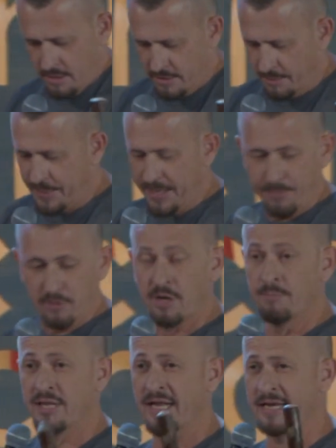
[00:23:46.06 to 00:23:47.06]
the people
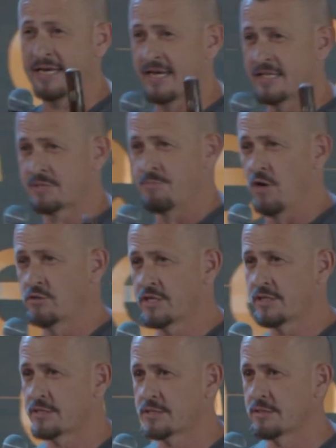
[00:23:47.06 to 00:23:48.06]
complained against
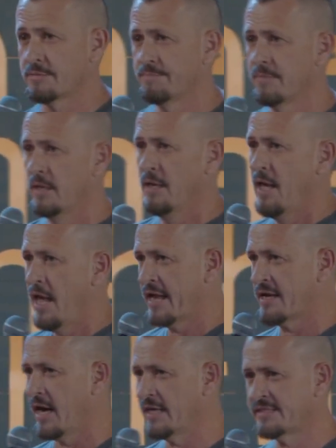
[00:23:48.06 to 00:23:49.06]
Moses.
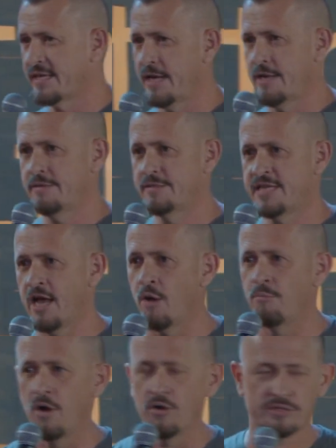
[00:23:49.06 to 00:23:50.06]
And God said, Tell
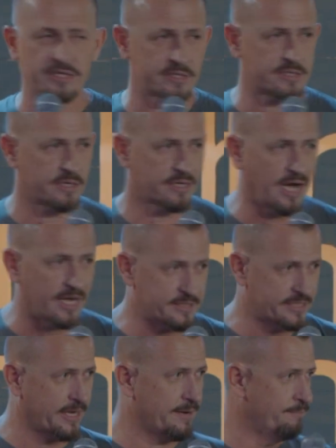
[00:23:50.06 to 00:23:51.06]
Moses. God
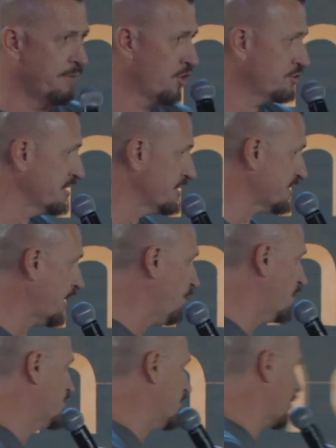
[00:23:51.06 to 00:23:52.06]
said, Moses, I want you